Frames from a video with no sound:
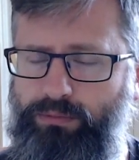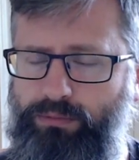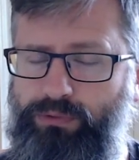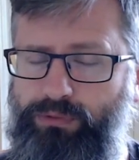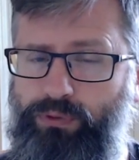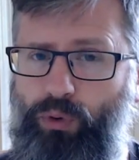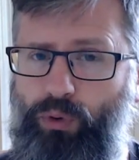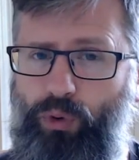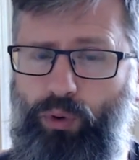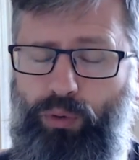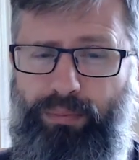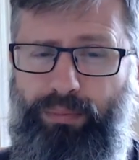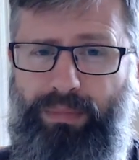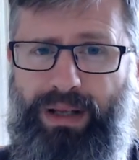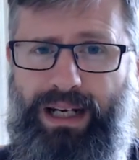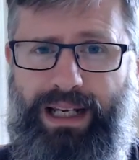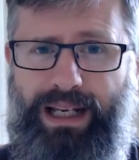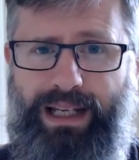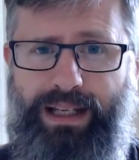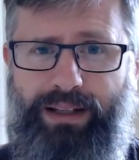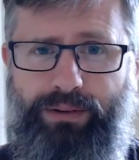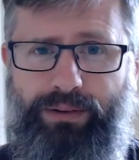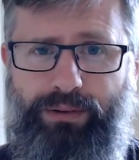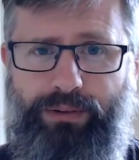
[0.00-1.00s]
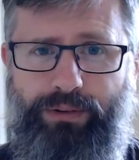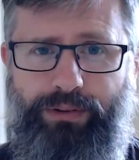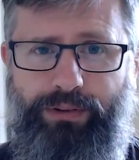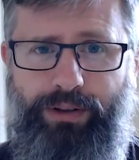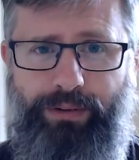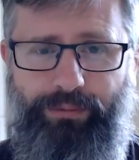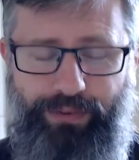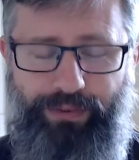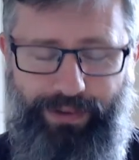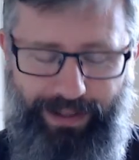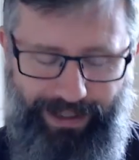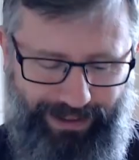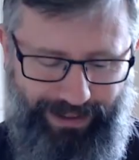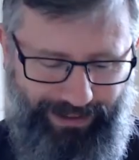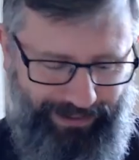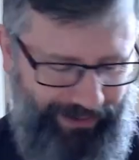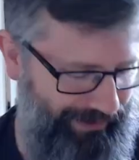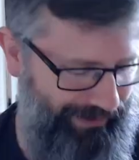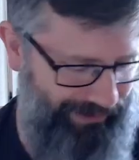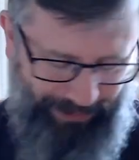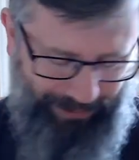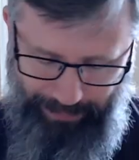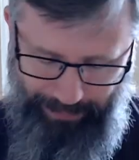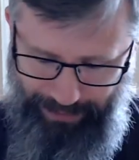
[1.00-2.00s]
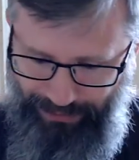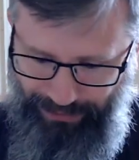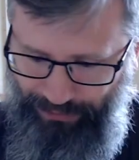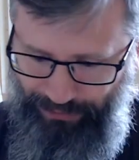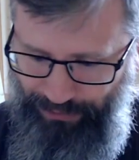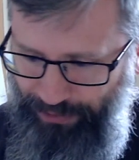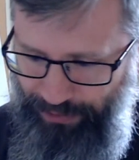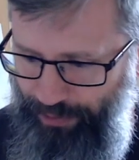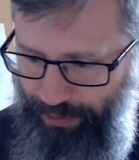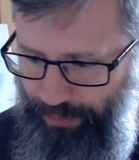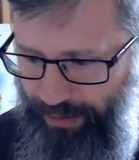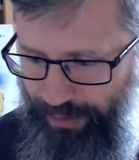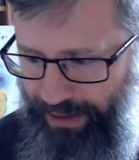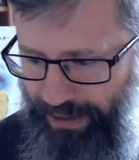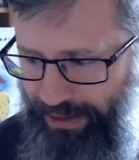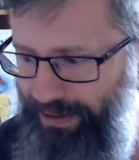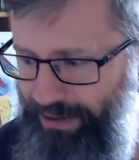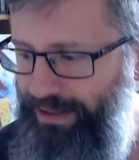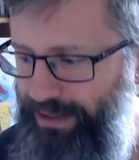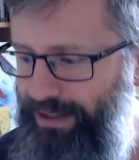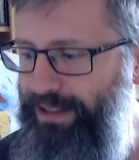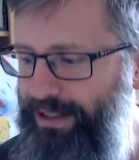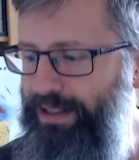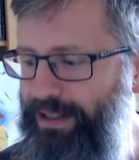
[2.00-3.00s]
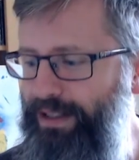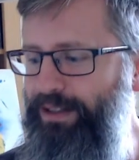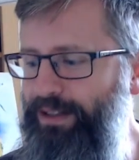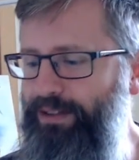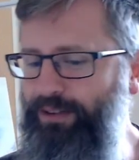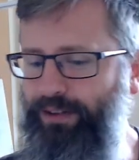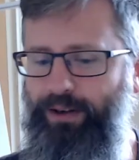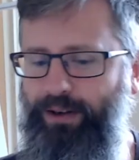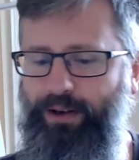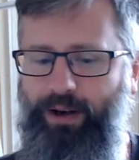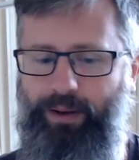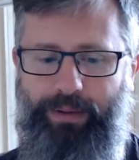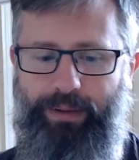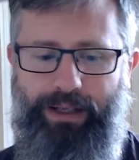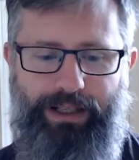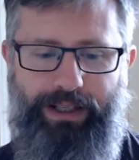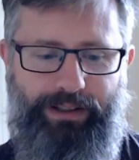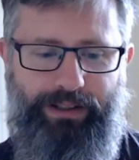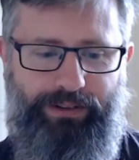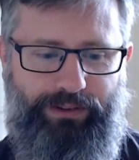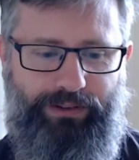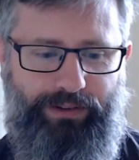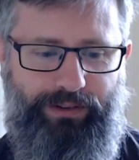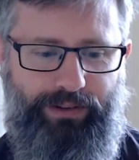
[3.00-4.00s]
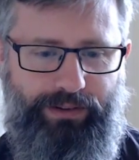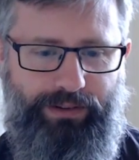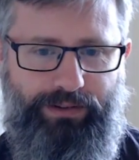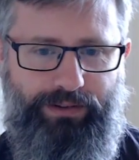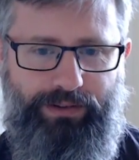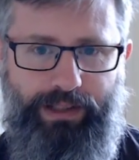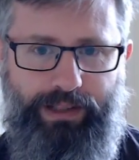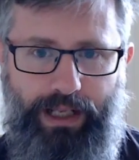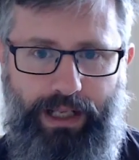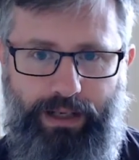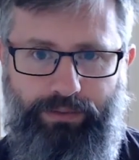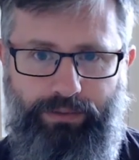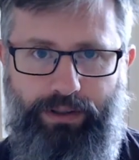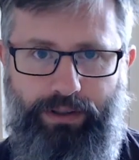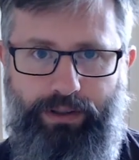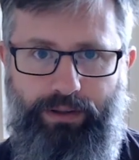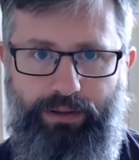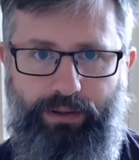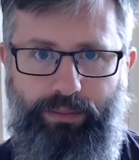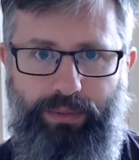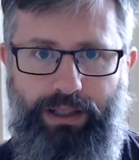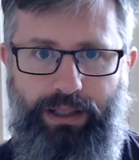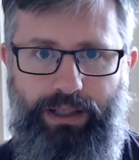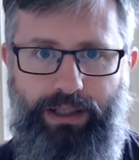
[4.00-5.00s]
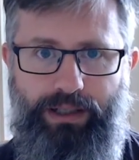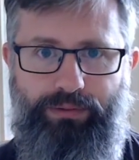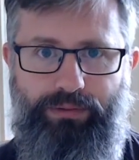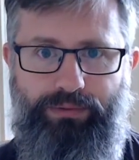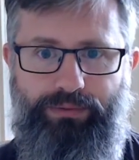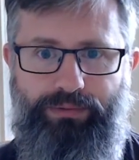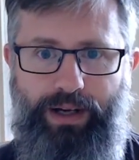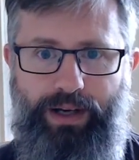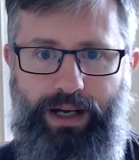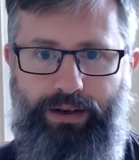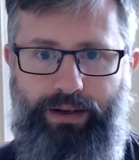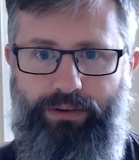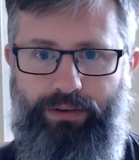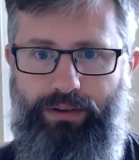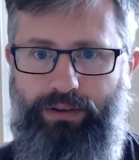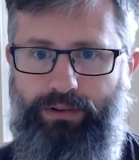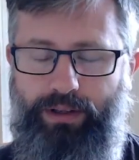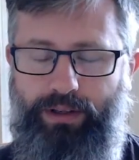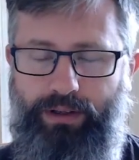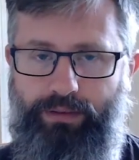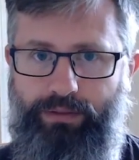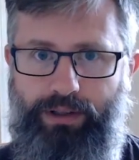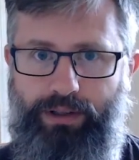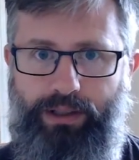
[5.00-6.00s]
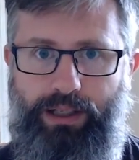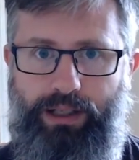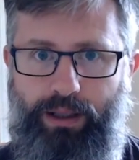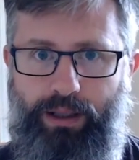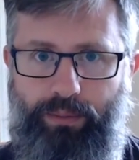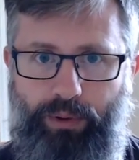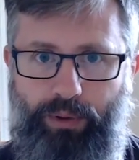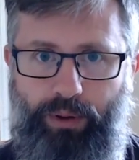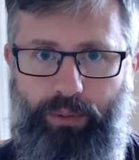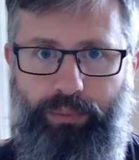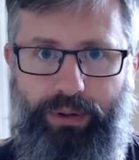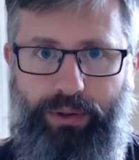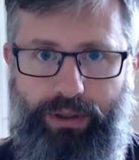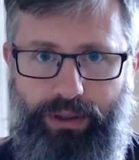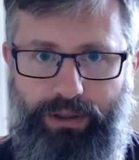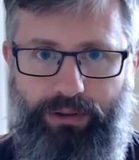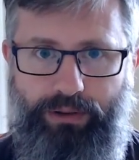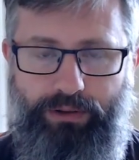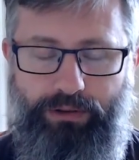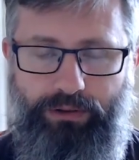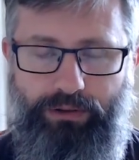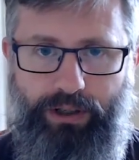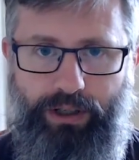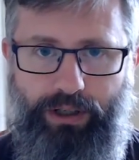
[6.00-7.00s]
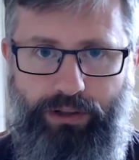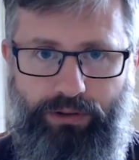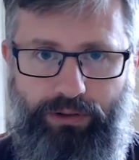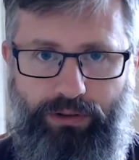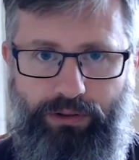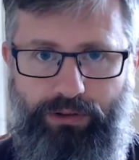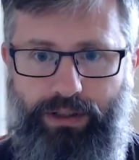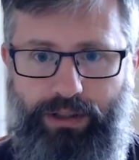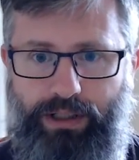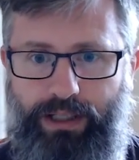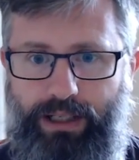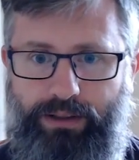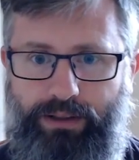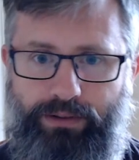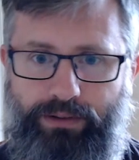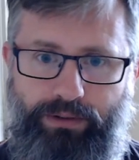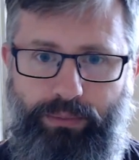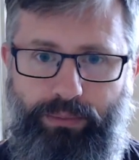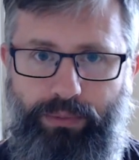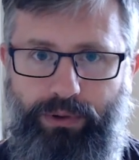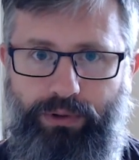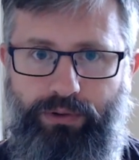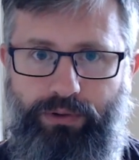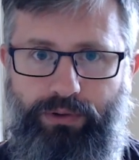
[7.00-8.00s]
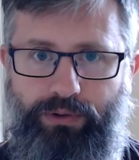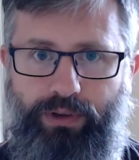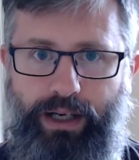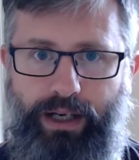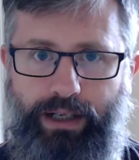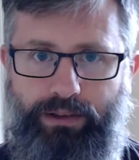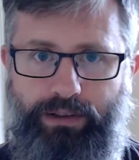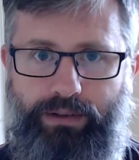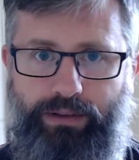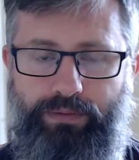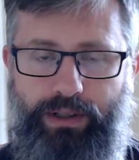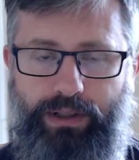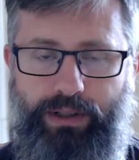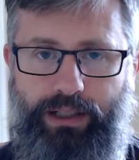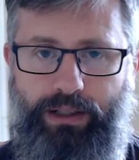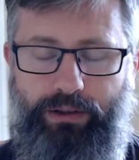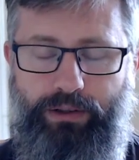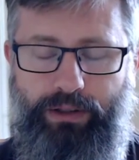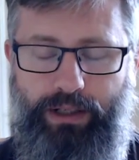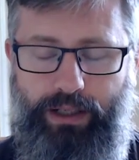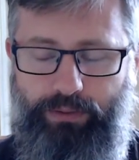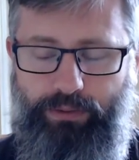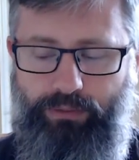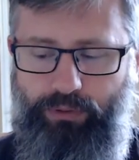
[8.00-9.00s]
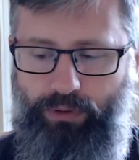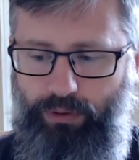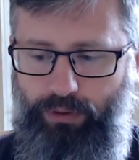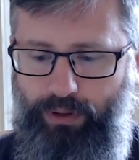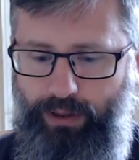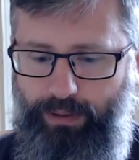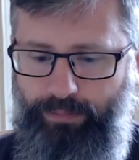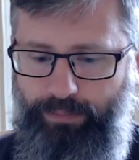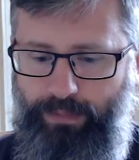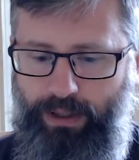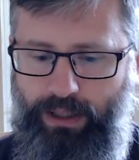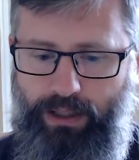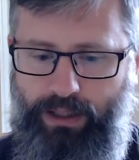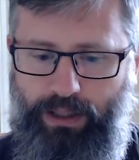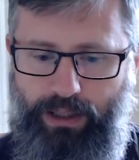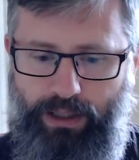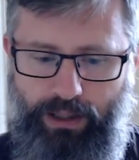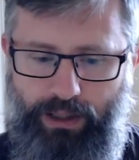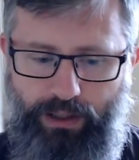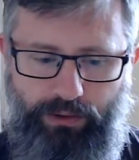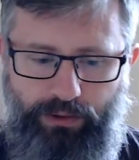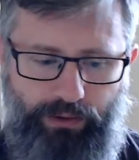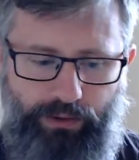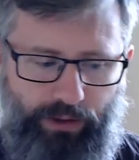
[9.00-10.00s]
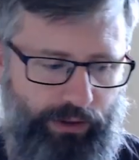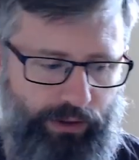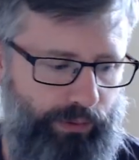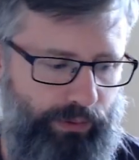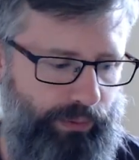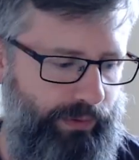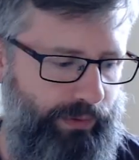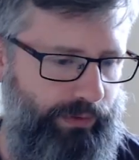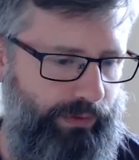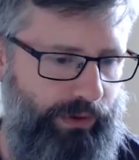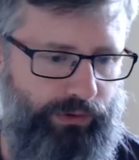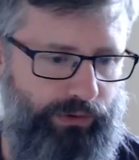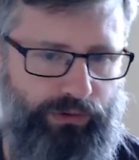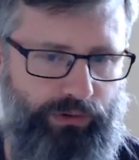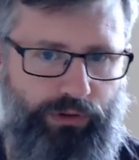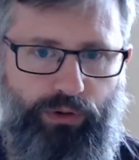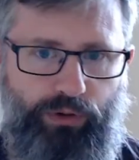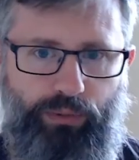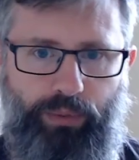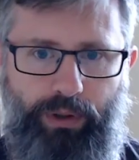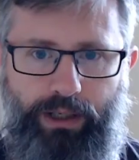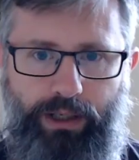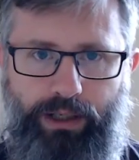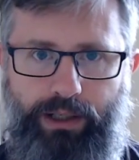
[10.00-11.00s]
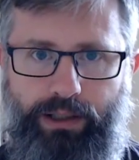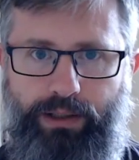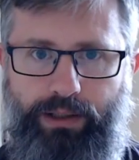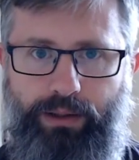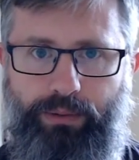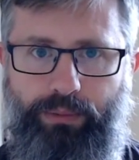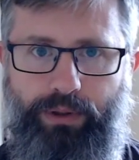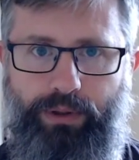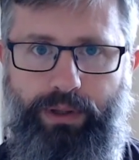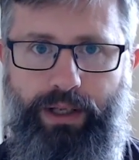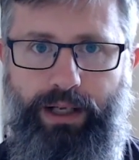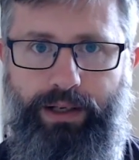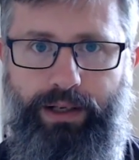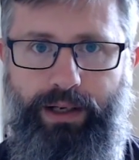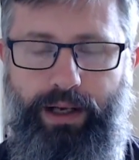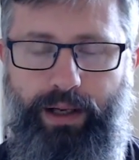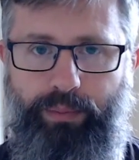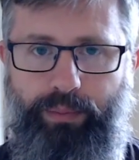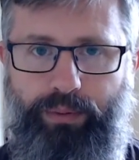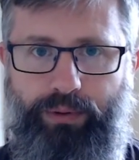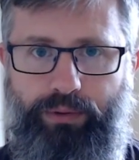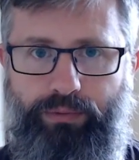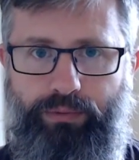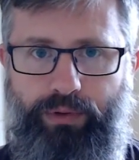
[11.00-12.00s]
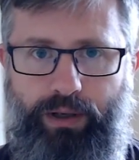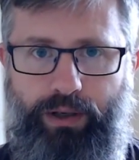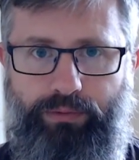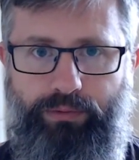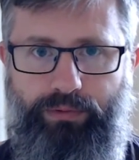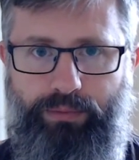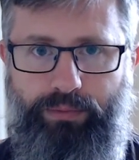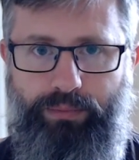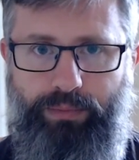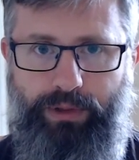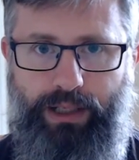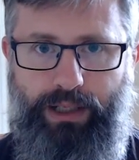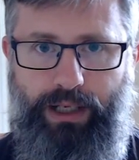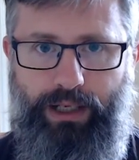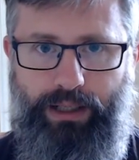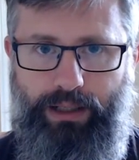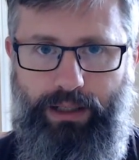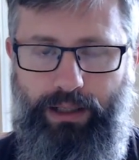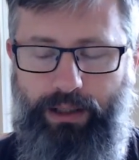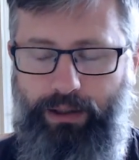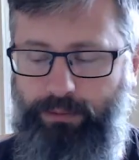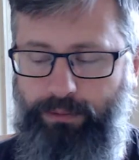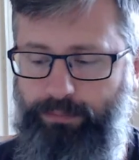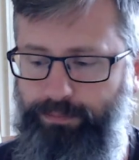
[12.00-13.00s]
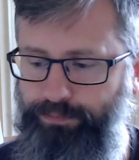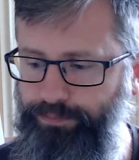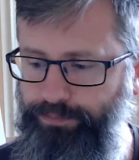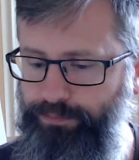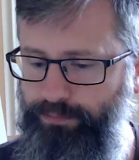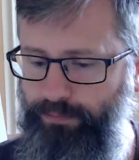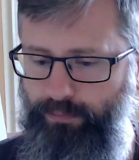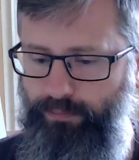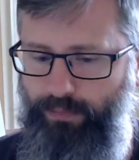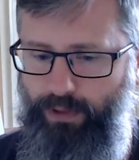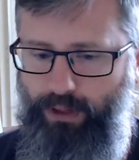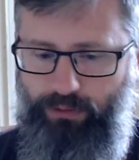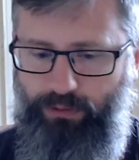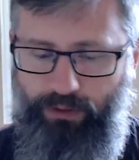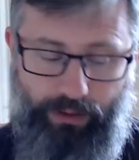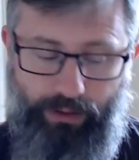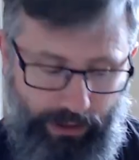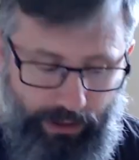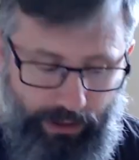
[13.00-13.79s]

4 million or something, something stupid. So, I mean, it's never going to be found. It's never going to come up in searches unless someone's actively looking for it. So with this new book, I don't want that to happen right from the get-go. So